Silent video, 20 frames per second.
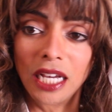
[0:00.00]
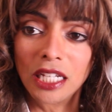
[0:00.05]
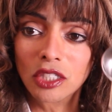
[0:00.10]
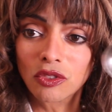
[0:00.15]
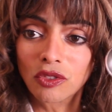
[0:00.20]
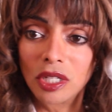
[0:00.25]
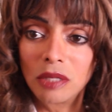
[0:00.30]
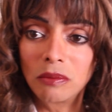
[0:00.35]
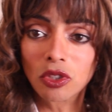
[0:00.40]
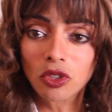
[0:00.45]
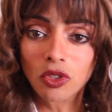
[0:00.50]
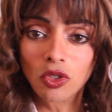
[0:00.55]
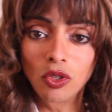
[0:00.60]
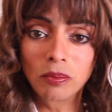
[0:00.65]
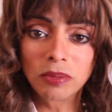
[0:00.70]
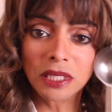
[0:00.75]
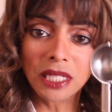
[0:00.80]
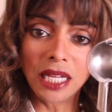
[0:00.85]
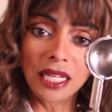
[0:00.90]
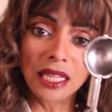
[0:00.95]
ice cream
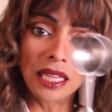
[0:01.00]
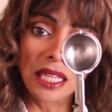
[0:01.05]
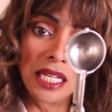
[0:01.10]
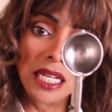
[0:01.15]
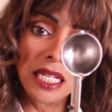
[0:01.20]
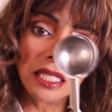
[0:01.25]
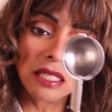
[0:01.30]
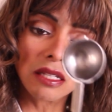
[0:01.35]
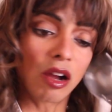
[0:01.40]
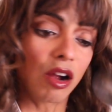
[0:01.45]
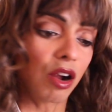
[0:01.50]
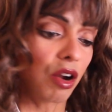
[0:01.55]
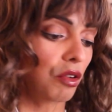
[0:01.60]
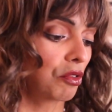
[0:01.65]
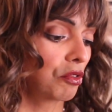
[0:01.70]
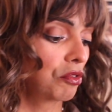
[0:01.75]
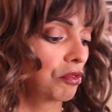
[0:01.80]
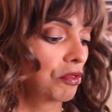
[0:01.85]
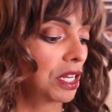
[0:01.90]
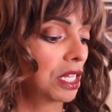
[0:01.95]
scoops like this
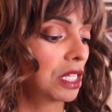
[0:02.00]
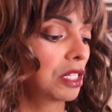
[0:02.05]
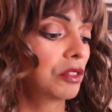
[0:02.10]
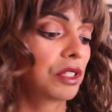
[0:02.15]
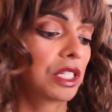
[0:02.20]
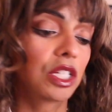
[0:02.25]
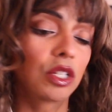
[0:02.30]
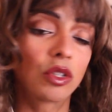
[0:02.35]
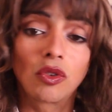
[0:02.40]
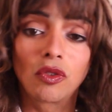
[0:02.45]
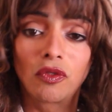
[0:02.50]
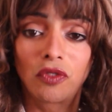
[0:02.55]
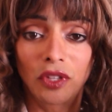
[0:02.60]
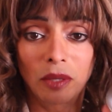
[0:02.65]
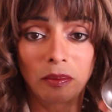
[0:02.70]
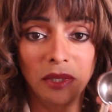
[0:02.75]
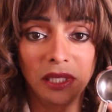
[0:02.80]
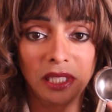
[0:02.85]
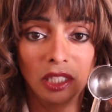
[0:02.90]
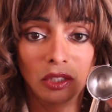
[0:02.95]
are really, really cool for
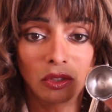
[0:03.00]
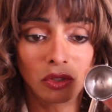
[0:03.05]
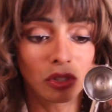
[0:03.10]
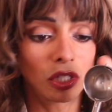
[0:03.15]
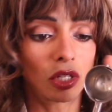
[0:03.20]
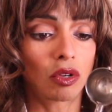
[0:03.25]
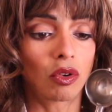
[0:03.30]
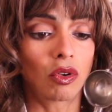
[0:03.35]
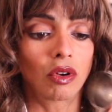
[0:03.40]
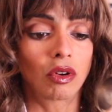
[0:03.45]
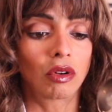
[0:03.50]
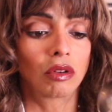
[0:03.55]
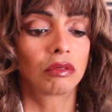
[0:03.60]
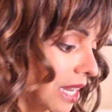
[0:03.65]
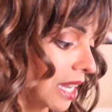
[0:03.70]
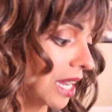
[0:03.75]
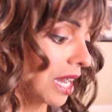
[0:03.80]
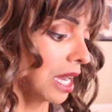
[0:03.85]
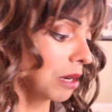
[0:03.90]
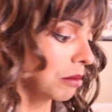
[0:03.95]
the Besitos de Coco.
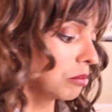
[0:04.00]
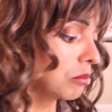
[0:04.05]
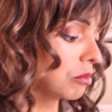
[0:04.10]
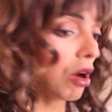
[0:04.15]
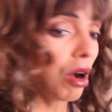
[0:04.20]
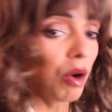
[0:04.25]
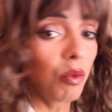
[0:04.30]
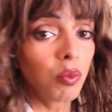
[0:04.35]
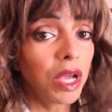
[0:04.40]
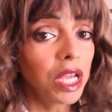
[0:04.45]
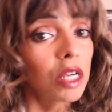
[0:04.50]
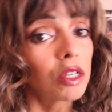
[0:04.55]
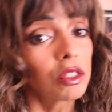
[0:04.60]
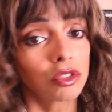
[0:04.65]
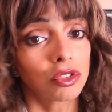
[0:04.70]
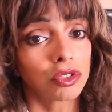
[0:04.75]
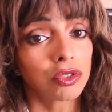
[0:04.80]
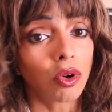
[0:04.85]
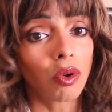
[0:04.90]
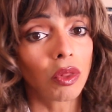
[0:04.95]
I'm on weight
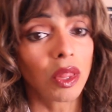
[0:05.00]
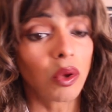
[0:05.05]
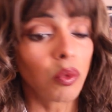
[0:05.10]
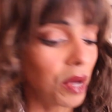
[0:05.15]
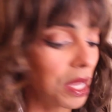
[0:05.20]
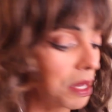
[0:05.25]
control and